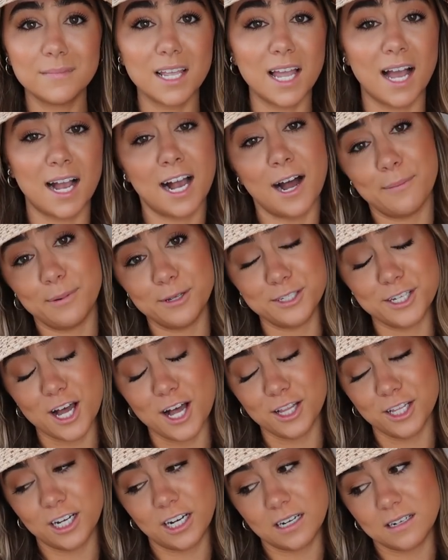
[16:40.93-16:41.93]
a couple
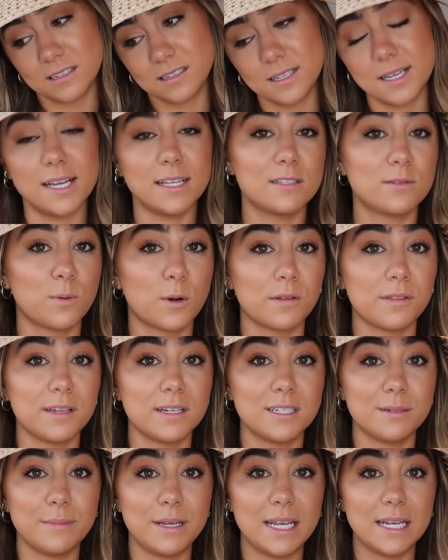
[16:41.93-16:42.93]
dollars, it's worth
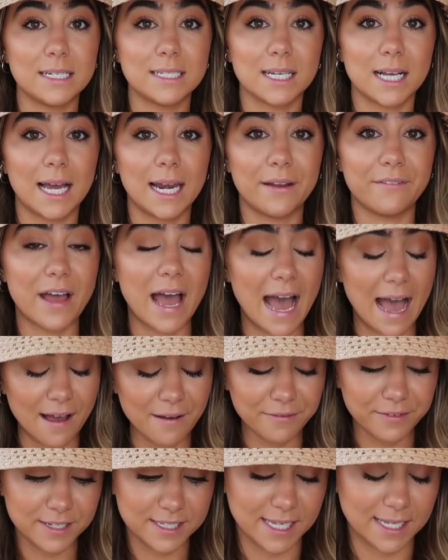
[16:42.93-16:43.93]
it to me to kind of
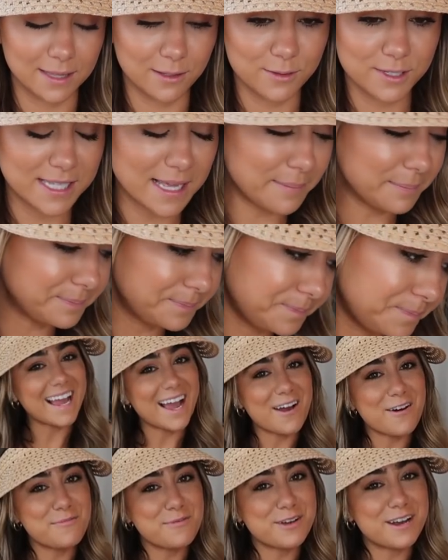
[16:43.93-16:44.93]
have, because I lose them. I
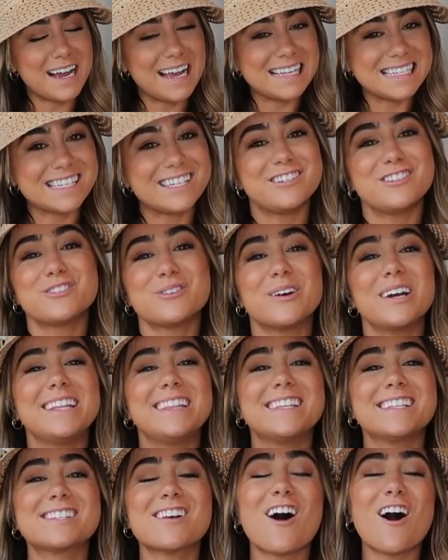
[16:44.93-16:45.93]
hope you guys enjoyed
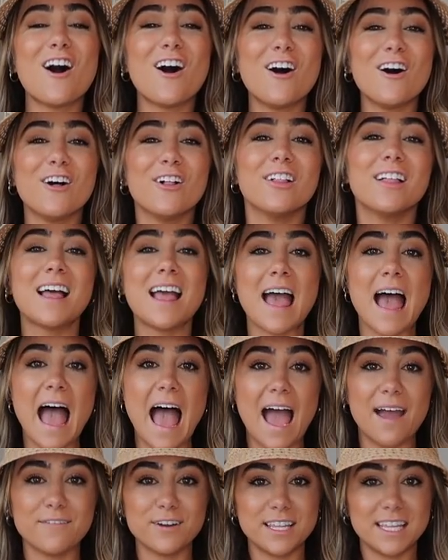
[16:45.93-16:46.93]
this haul.
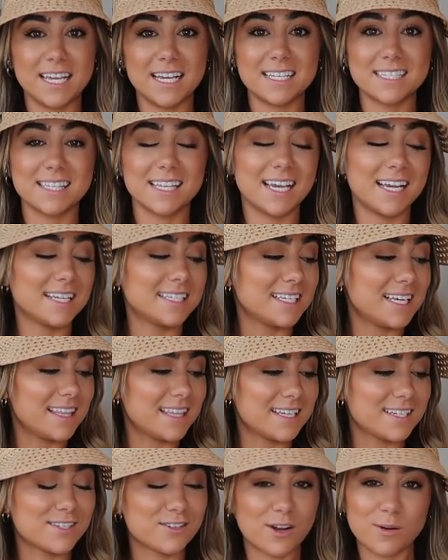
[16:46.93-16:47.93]
Everything is linked in
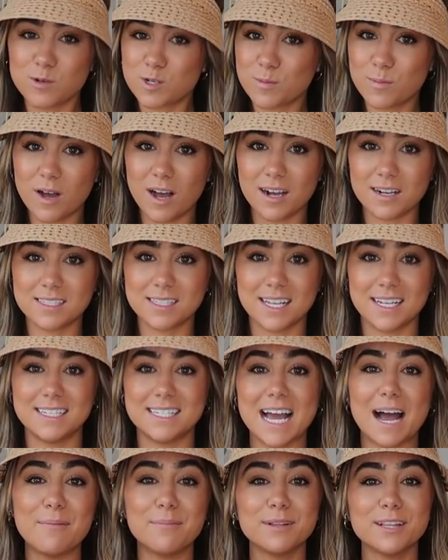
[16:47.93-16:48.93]
the description box
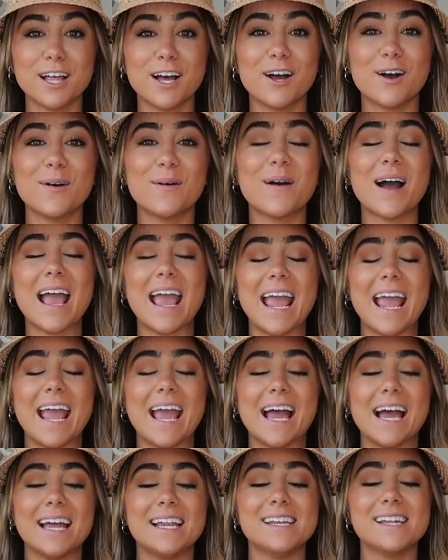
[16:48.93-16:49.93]
down below,
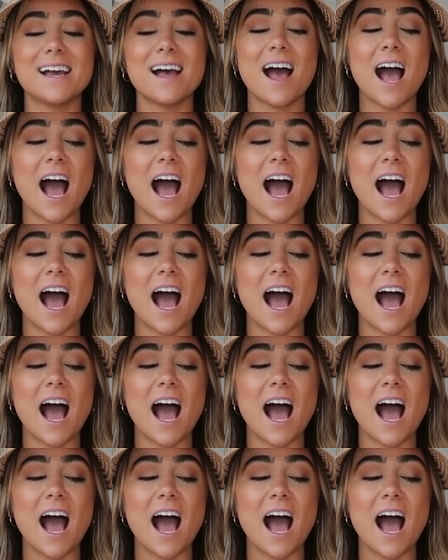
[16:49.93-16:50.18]
and